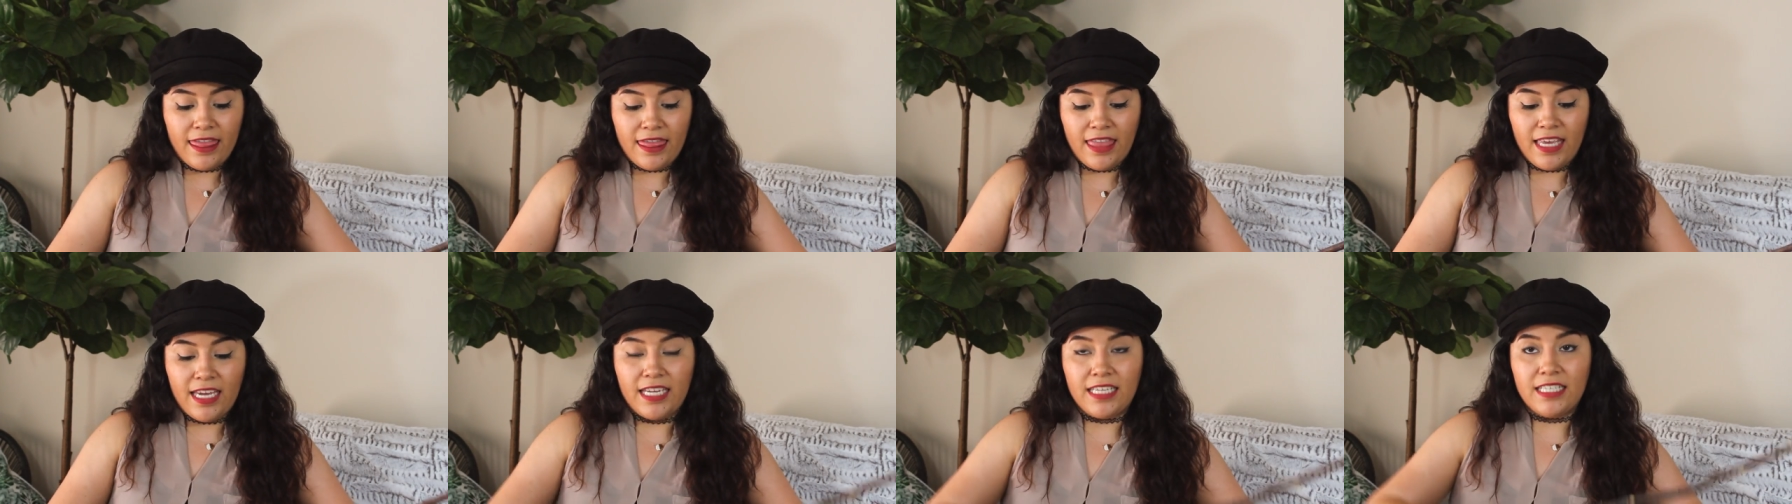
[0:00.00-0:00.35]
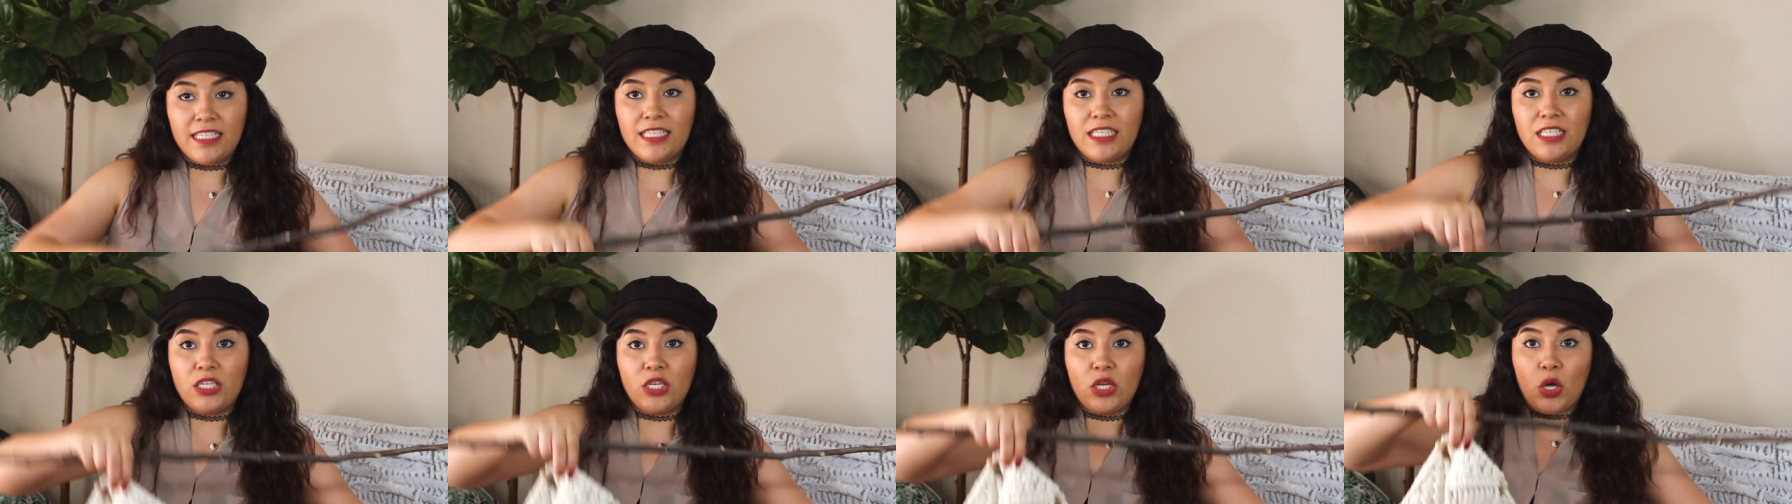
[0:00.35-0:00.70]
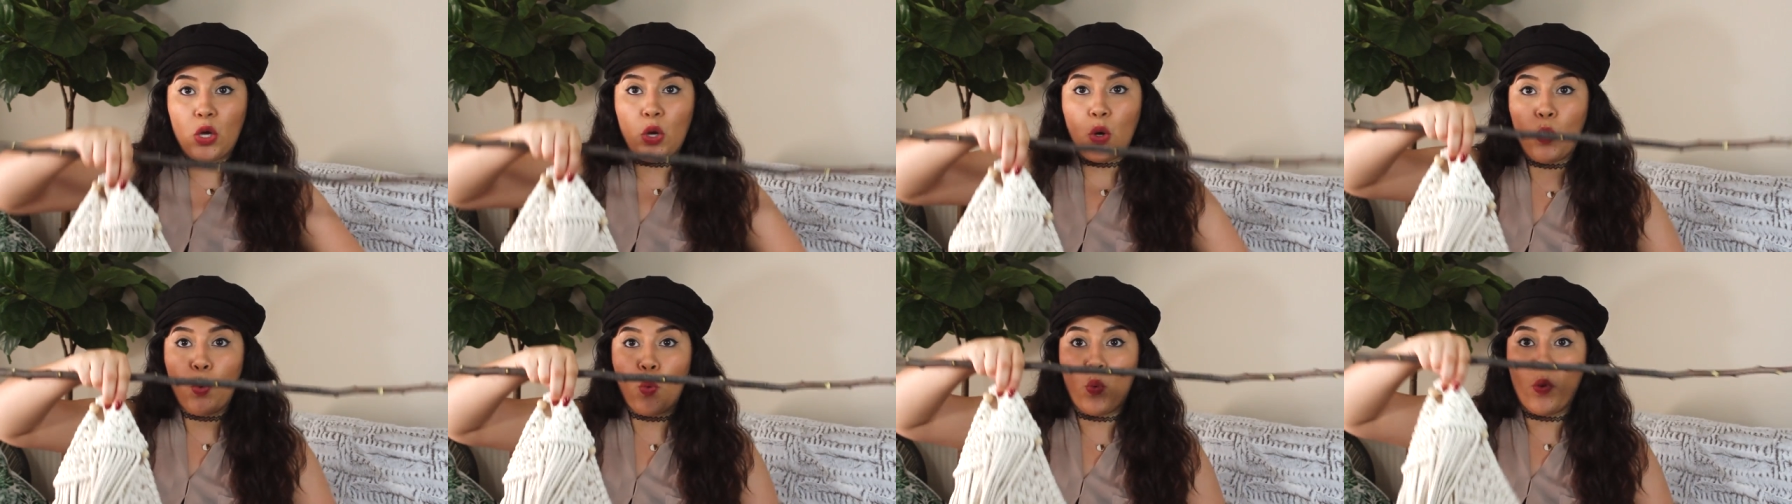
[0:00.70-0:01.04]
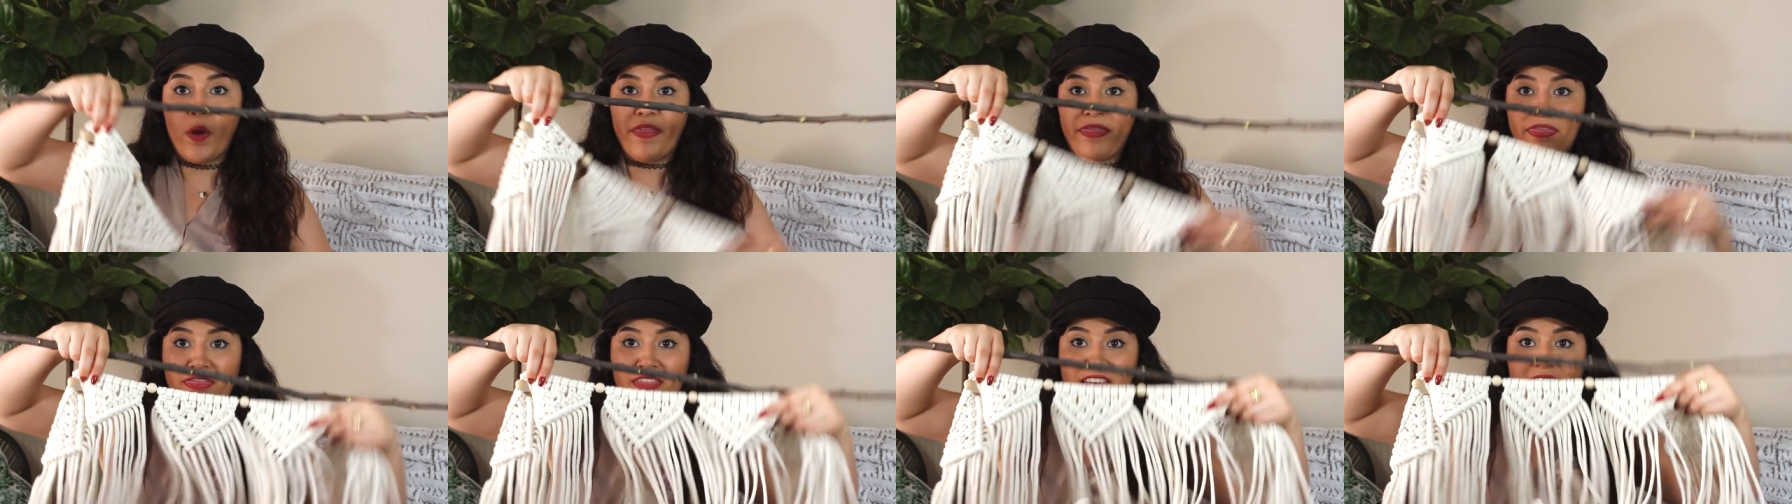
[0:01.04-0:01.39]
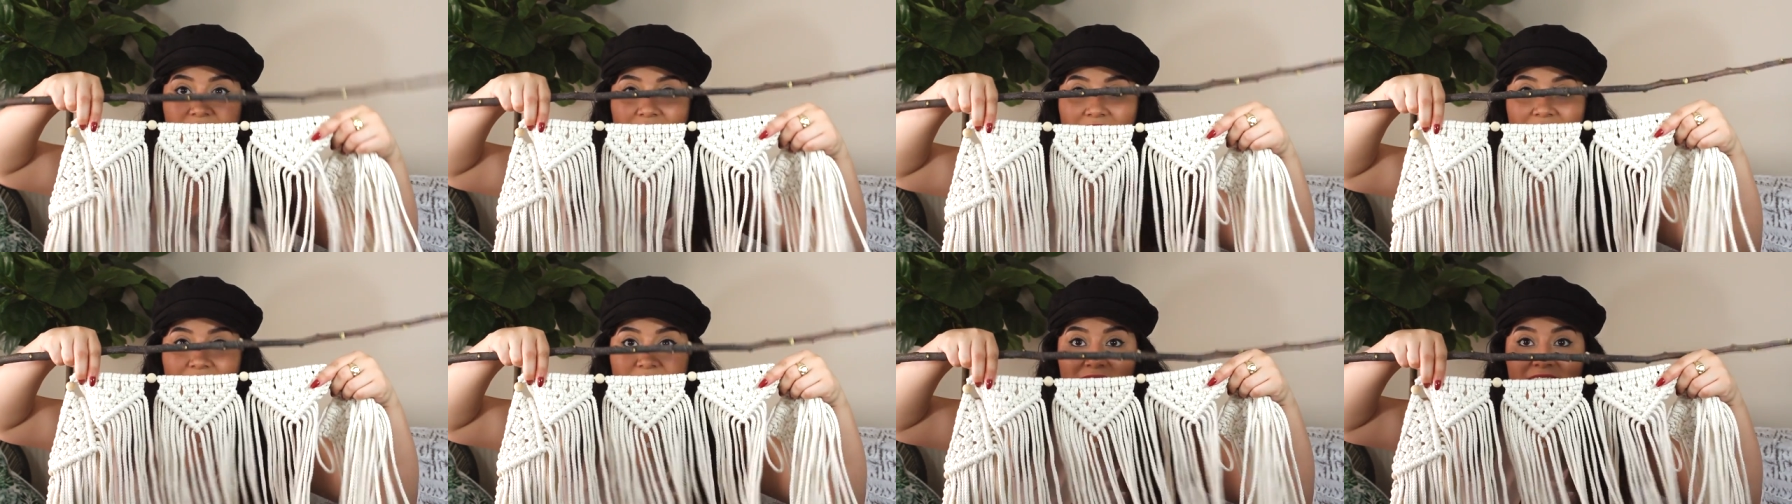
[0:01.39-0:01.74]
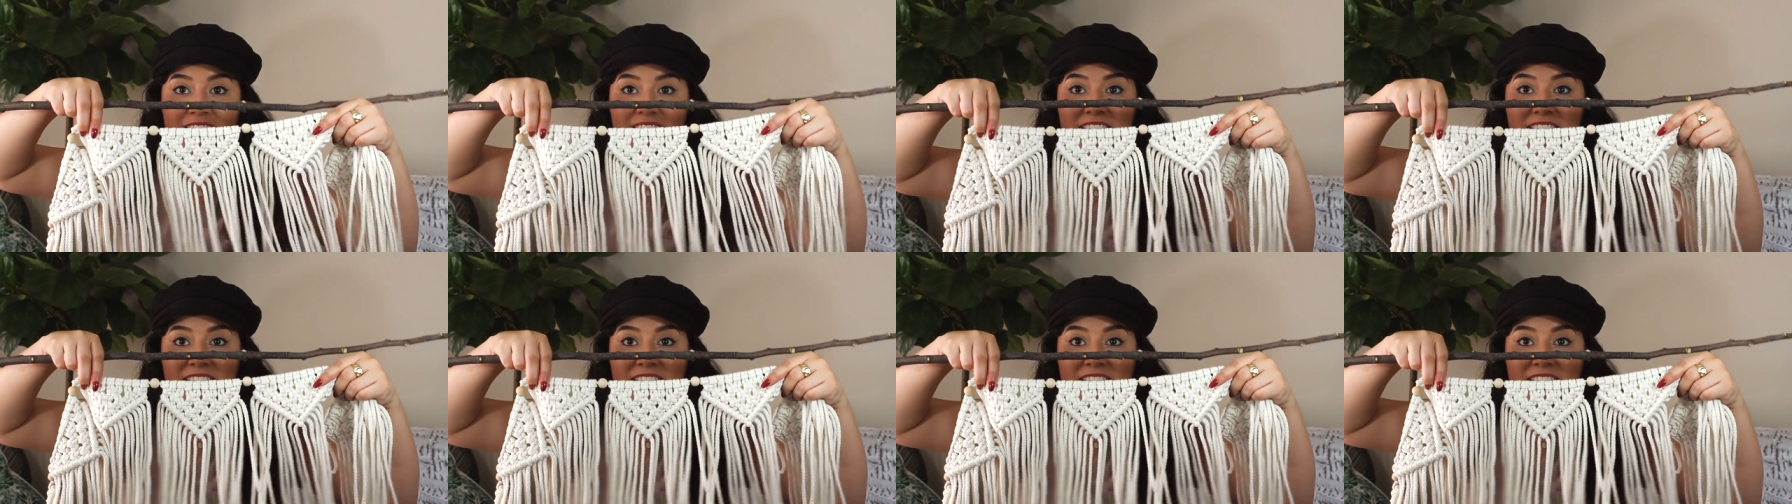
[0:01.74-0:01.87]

this with this